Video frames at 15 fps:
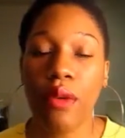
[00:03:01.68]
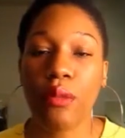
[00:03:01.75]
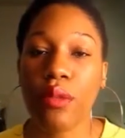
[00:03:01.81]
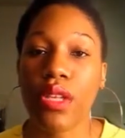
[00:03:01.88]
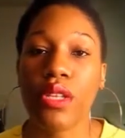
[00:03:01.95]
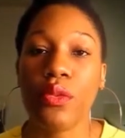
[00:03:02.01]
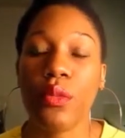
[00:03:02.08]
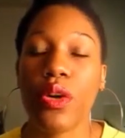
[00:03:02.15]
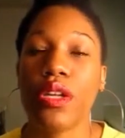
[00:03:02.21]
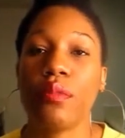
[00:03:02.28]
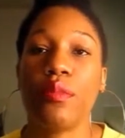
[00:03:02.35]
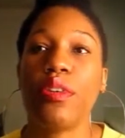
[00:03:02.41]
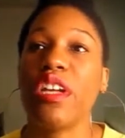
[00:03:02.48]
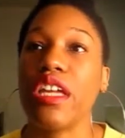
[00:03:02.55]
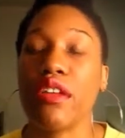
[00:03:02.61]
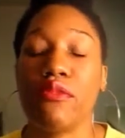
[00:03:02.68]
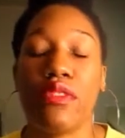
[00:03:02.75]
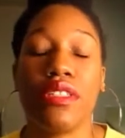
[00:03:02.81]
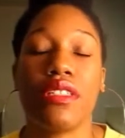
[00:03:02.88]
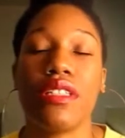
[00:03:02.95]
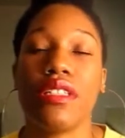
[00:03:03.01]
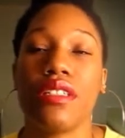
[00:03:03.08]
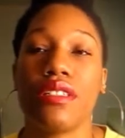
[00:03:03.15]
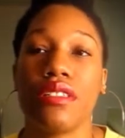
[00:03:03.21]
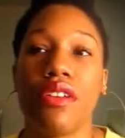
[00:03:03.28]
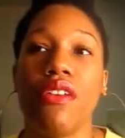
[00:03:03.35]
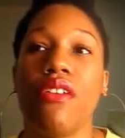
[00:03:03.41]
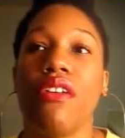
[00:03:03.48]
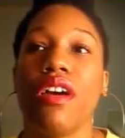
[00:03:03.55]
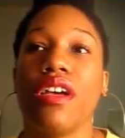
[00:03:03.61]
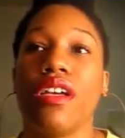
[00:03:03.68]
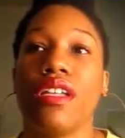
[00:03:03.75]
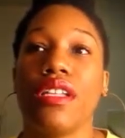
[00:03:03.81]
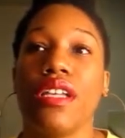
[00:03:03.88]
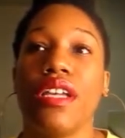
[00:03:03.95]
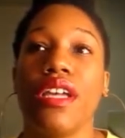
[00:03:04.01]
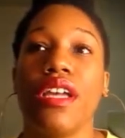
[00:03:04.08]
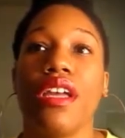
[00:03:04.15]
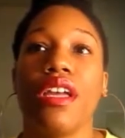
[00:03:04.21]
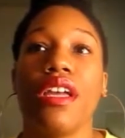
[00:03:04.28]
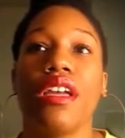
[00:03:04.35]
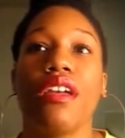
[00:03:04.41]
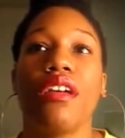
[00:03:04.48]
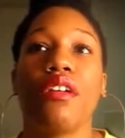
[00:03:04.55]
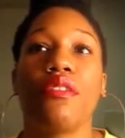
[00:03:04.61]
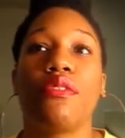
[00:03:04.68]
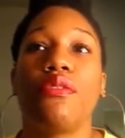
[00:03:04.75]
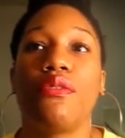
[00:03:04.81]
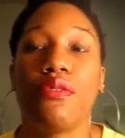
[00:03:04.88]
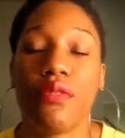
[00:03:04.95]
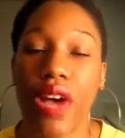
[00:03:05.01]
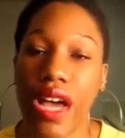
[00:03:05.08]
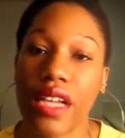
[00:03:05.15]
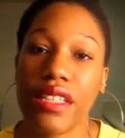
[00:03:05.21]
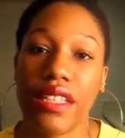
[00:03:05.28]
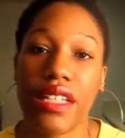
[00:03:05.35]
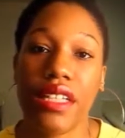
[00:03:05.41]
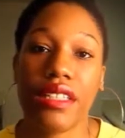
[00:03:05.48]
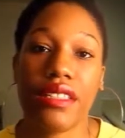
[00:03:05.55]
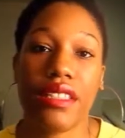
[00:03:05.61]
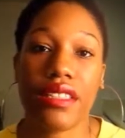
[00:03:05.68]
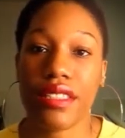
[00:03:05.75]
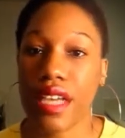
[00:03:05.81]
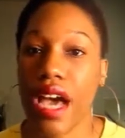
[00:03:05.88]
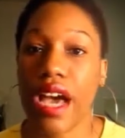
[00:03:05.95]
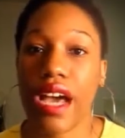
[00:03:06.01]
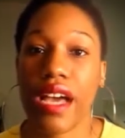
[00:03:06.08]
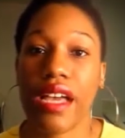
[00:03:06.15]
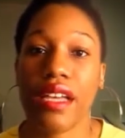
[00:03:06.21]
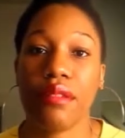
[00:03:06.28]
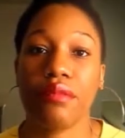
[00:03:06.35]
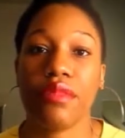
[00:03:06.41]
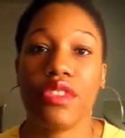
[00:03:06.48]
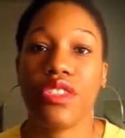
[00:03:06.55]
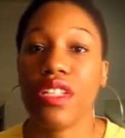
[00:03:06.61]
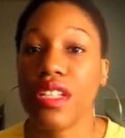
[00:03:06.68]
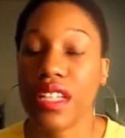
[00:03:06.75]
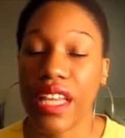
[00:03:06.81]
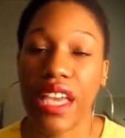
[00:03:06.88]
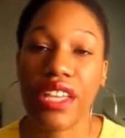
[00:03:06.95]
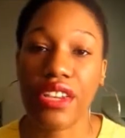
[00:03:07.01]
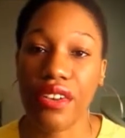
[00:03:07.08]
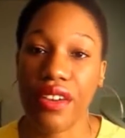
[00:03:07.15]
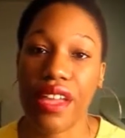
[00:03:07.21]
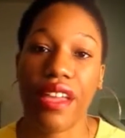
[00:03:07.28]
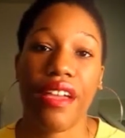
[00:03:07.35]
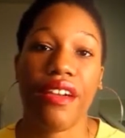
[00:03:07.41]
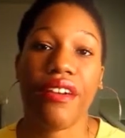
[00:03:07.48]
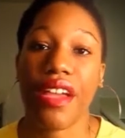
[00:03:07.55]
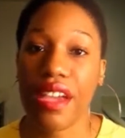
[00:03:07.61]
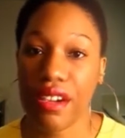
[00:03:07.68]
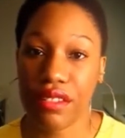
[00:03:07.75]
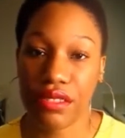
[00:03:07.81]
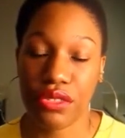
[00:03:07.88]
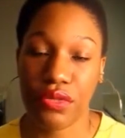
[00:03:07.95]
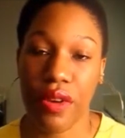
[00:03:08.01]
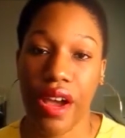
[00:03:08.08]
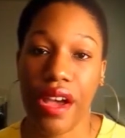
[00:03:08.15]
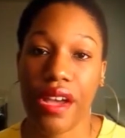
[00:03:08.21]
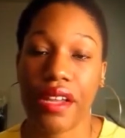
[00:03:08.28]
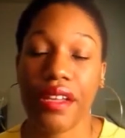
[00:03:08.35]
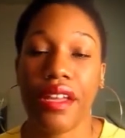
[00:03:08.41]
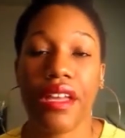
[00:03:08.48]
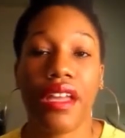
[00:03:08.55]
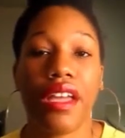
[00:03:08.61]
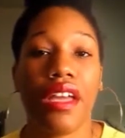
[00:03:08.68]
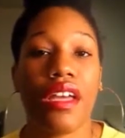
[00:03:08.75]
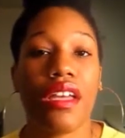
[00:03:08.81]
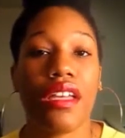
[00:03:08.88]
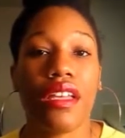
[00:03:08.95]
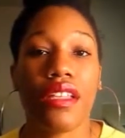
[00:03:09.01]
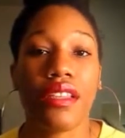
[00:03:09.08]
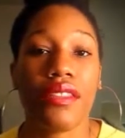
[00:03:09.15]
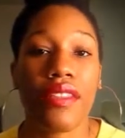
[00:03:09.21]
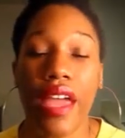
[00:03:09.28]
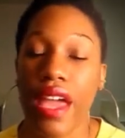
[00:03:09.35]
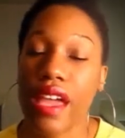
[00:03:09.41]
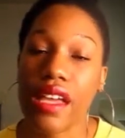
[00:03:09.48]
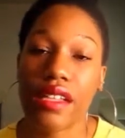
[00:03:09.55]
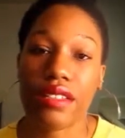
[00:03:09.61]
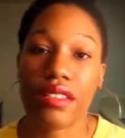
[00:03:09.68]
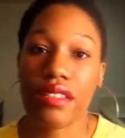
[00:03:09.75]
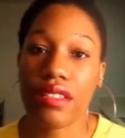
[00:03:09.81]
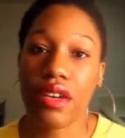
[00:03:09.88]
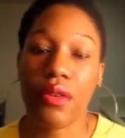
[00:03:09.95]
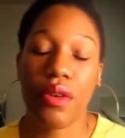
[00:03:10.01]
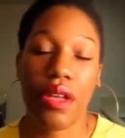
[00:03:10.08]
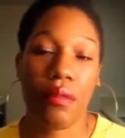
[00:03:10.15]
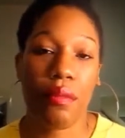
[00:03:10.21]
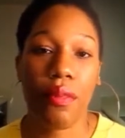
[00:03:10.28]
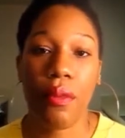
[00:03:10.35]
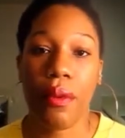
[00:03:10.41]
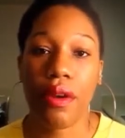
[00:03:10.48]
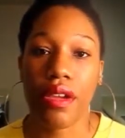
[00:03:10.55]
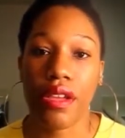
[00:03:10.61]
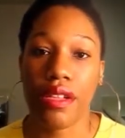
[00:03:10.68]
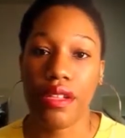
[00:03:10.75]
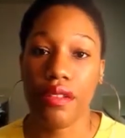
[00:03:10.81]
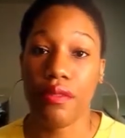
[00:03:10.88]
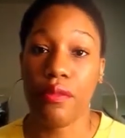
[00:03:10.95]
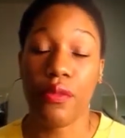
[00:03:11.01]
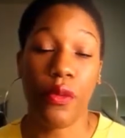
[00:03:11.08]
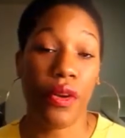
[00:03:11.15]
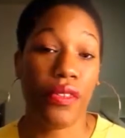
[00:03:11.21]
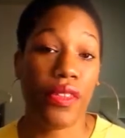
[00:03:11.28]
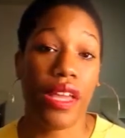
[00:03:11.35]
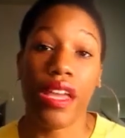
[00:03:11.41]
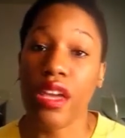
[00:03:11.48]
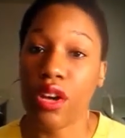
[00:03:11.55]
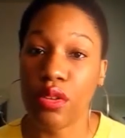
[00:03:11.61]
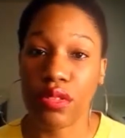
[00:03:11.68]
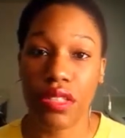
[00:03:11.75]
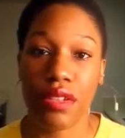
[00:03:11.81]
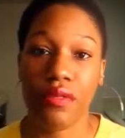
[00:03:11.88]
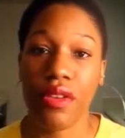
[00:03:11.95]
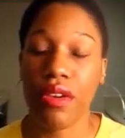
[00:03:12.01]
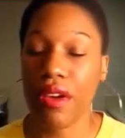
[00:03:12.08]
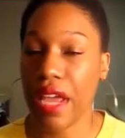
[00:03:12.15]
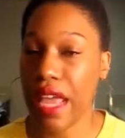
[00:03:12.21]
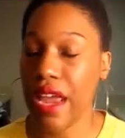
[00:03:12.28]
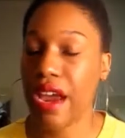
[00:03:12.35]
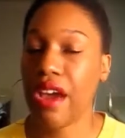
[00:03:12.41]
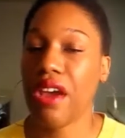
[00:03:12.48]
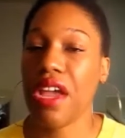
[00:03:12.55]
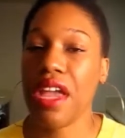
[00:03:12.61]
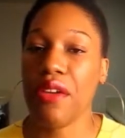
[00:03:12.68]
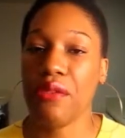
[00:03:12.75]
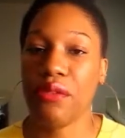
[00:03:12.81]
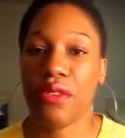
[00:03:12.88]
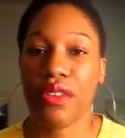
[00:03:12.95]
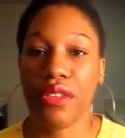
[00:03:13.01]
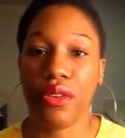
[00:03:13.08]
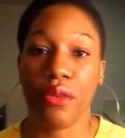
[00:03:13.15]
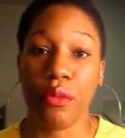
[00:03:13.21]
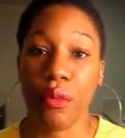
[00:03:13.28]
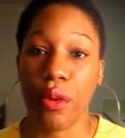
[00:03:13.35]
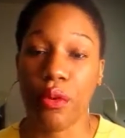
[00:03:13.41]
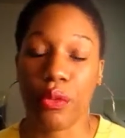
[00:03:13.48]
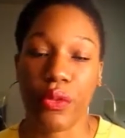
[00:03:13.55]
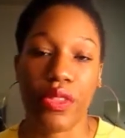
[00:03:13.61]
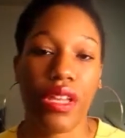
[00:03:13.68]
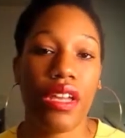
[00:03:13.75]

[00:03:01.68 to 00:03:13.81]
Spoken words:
I really want to put emphasis on finding the time to let your hair air dry. That is so important for the health of your hair and for the growth